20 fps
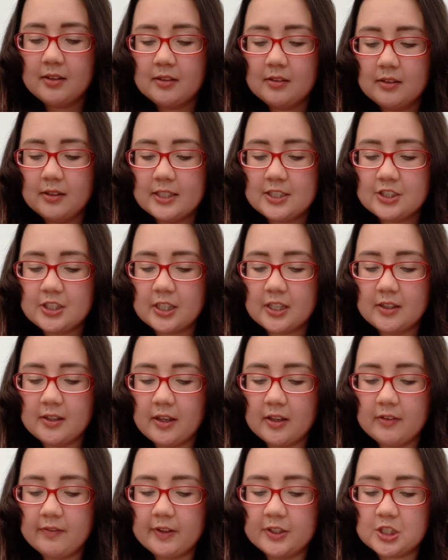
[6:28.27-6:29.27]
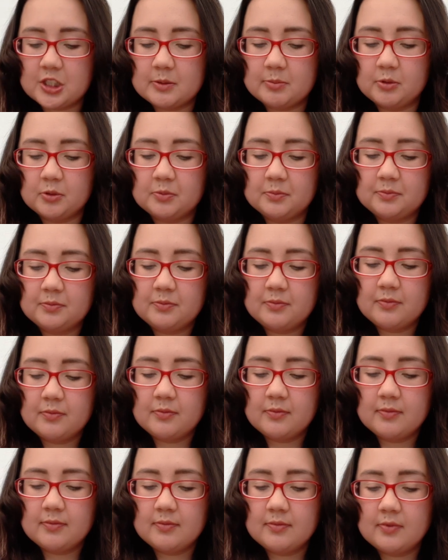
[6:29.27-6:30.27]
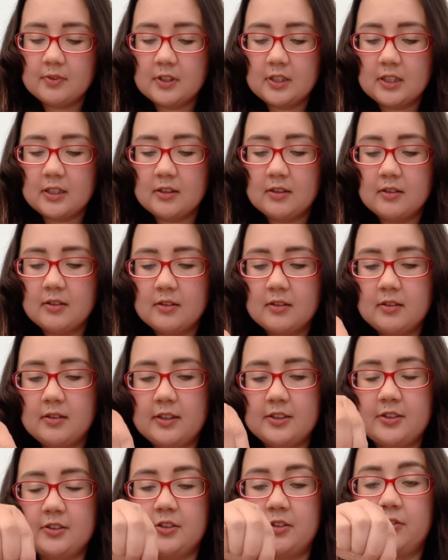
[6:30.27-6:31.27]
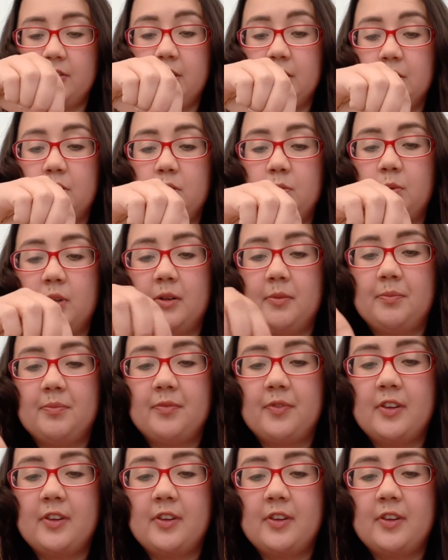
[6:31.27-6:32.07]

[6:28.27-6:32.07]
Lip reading: Let's check another vegetable. This is a really good one.